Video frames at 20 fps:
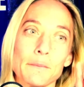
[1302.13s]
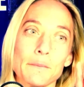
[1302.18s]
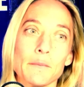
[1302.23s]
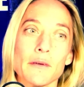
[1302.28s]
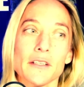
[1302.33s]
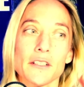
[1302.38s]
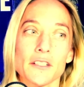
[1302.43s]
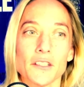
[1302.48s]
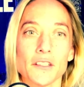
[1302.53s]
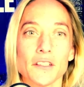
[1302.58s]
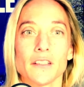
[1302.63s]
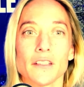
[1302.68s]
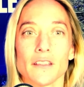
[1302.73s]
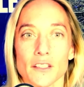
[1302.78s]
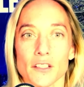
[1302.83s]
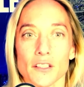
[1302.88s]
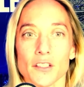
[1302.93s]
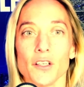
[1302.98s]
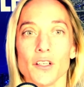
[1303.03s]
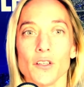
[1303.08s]
going
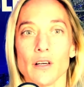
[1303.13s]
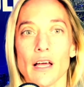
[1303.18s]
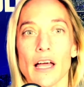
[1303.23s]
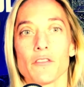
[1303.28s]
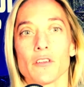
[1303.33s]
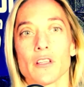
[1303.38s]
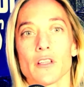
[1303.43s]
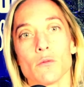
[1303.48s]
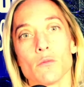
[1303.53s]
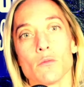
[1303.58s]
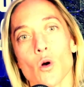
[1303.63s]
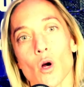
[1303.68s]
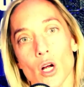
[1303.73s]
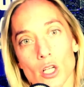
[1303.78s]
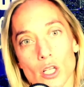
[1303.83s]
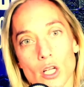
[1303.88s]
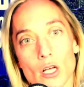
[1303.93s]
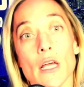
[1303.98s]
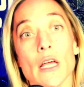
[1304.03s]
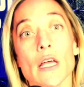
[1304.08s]
to, have a little more.
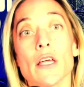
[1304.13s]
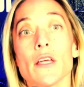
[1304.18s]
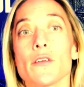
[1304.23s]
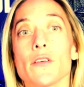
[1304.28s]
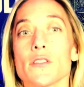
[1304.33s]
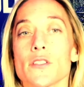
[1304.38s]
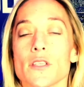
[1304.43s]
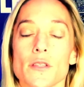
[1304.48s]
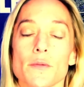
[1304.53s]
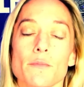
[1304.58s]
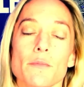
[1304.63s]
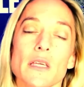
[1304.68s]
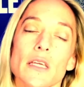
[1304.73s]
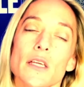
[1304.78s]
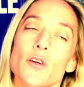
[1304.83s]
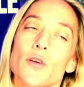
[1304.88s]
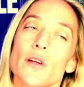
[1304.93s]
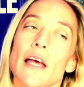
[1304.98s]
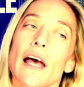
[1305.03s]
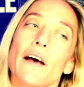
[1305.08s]
So the meet
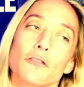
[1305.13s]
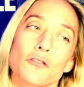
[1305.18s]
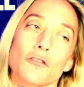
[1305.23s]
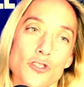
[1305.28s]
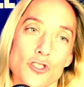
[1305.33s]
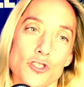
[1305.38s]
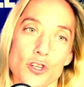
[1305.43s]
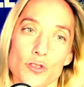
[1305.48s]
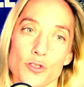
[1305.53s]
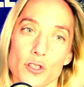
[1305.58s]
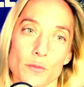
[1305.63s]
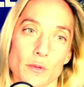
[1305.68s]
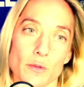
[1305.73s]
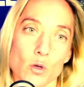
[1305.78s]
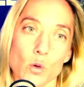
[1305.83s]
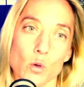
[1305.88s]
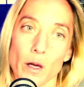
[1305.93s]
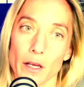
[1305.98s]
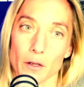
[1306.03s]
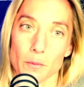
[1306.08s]
and greet after the show is going to be
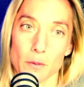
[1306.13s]
quick